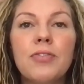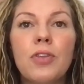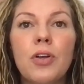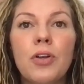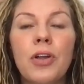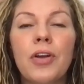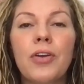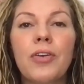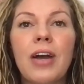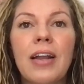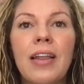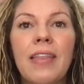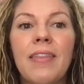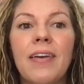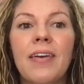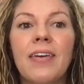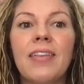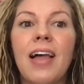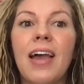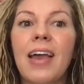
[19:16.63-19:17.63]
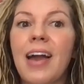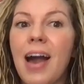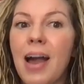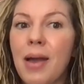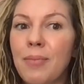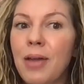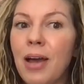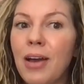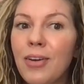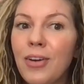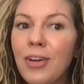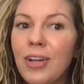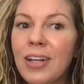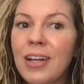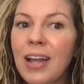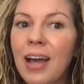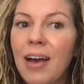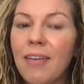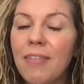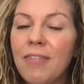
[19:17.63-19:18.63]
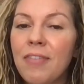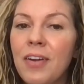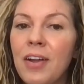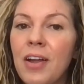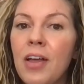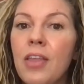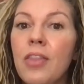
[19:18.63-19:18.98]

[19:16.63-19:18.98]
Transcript: floating around in there, like I'm not good enough,